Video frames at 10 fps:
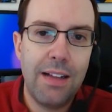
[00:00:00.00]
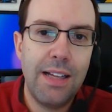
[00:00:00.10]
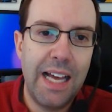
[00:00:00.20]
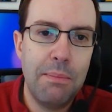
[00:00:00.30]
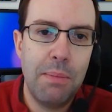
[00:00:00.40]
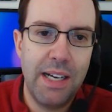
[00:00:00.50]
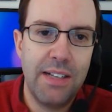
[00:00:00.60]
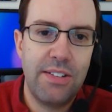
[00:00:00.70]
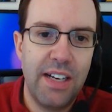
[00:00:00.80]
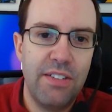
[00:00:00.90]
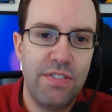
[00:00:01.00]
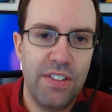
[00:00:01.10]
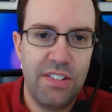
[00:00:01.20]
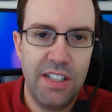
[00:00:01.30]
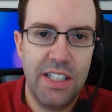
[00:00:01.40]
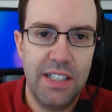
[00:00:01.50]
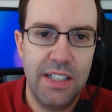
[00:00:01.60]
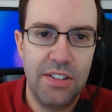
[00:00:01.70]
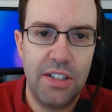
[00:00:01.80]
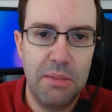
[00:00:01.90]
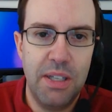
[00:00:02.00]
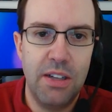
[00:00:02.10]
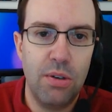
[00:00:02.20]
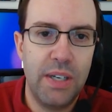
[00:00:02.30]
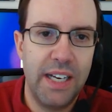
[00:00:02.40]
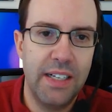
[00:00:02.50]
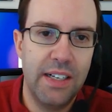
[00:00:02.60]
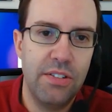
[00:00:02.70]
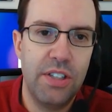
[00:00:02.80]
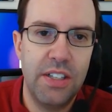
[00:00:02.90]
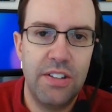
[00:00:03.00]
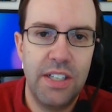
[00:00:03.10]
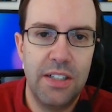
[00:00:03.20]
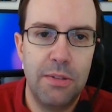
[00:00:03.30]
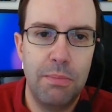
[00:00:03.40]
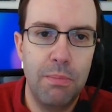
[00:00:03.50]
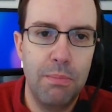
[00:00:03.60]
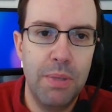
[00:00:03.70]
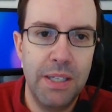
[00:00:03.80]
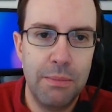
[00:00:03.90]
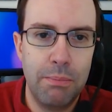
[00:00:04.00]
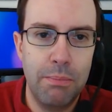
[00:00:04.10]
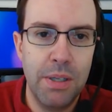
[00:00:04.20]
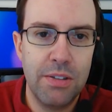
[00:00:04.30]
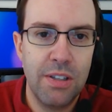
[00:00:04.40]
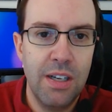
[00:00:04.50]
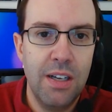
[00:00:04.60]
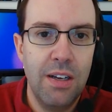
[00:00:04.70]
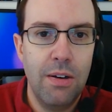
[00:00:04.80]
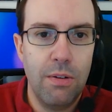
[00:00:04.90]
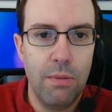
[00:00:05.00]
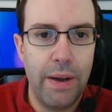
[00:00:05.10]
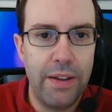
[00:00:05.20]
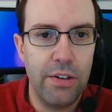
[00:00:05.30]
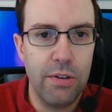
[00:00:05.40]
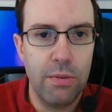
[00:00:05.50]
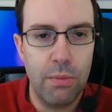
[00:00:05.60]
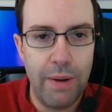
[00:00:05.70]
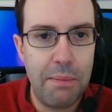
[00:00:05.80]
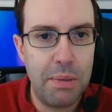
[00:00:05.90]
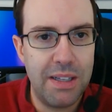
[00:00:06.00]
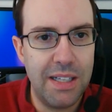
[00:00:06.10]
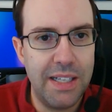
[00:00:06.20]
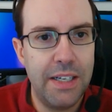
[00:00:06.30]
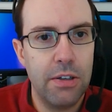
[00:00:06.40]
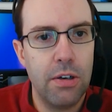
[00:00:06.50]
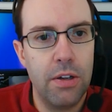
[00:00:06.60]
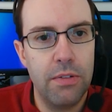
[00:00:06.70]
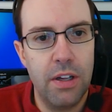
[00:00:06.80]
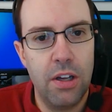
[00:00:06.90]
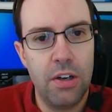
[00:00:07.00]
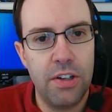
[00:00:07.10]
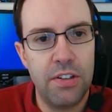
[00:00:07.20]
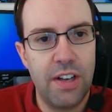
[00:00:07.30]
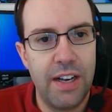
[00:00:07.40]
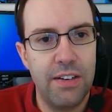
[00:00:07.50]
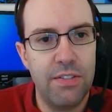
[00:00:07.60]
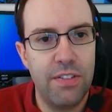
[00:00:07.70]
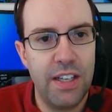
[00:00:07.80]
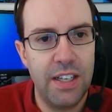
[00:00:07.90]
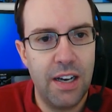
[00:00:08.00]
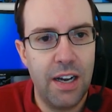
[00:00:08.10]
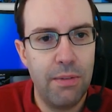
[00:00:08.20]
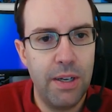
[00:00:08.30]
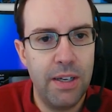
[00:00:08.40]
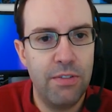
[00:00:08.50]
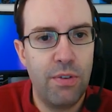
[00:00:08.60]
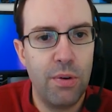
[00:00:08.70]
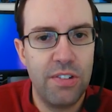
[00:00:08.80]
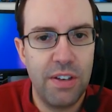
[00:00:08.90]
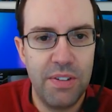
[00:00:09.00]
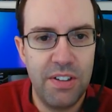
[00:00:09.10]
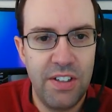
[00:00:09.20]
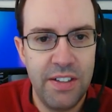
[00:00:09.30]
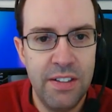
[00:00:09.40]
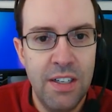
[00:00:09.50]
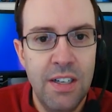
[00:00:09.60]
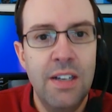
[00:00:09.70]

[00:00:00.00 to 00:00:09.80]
LMSF facility is going to be located. As you can see, it's being built rather rapidly here along the side of the Highway 417.